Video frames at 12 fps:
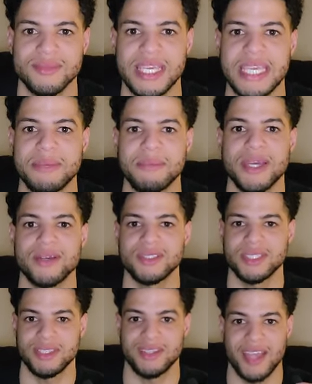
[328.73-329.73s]

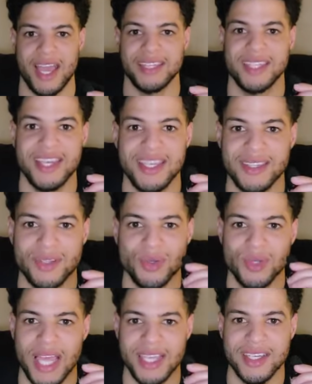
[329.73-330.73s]
emails, and I did it
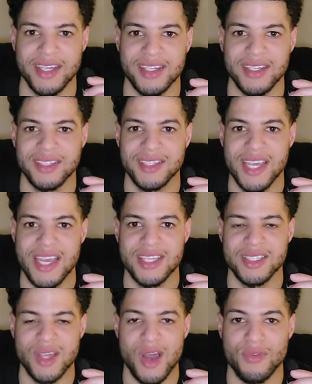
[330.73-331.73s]
through like a
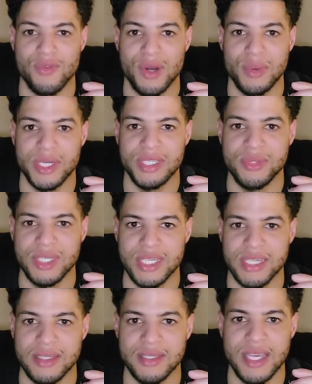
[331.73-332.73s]
software where you
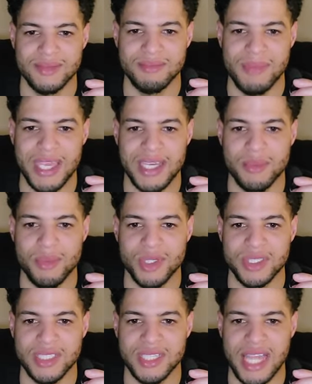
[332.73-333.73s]
can make a
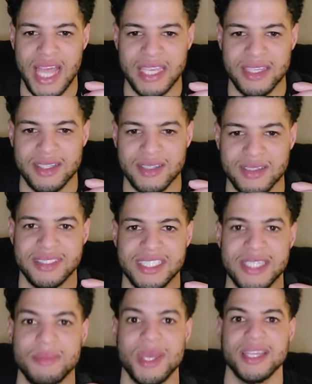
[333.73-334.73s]
bunch of like
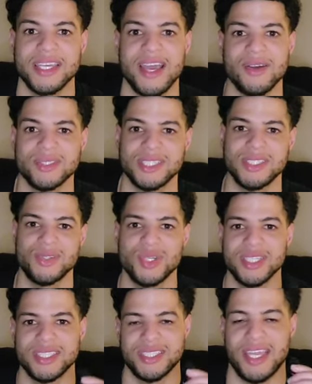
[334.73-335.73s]
Gmail accounts and you
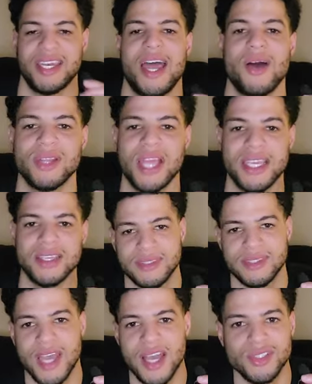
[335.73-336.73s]
can send out like
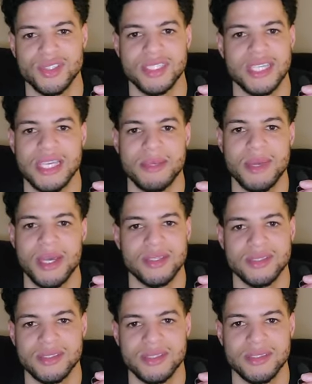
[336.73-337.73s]
hundreds of
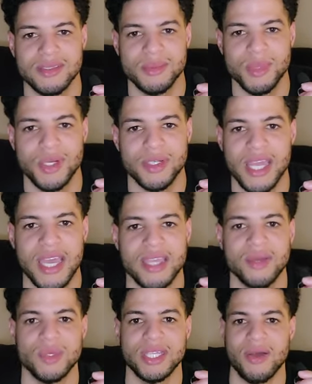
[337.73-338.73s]
emails per
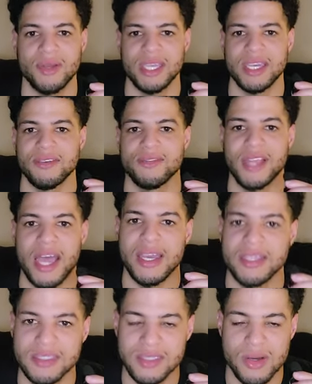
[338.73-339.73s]
day without getting
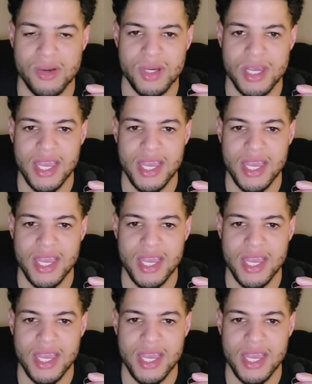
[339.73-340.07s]
flagged. So